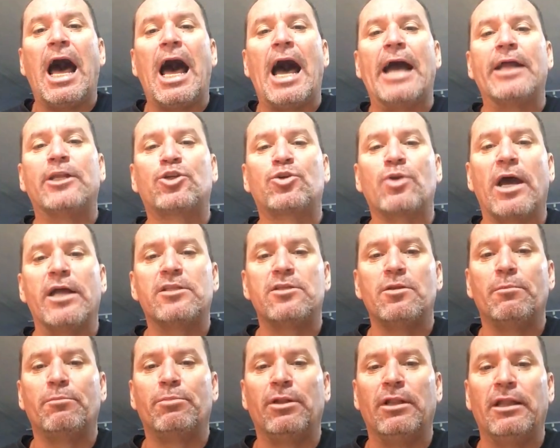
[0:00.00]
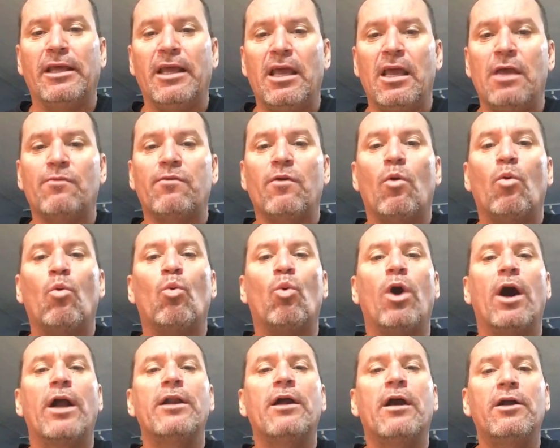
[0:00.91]
I try to believe
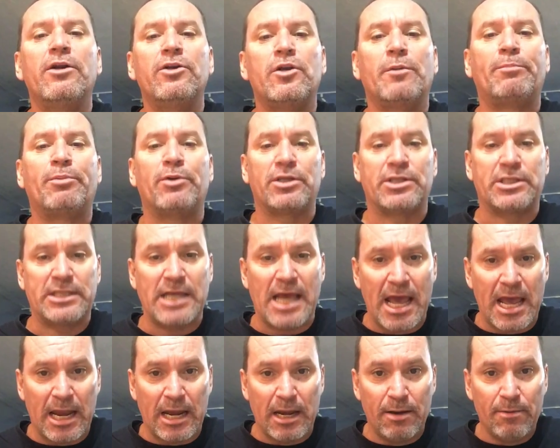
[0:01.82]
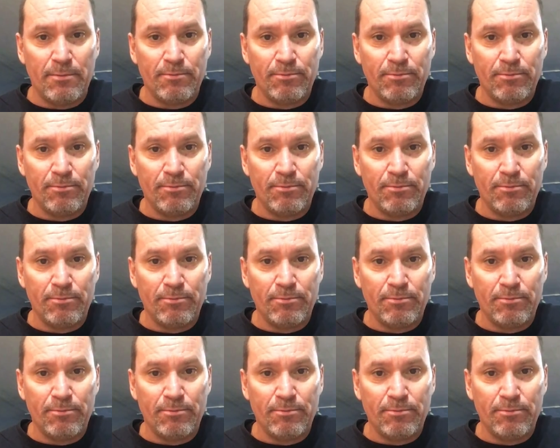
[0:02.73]
100%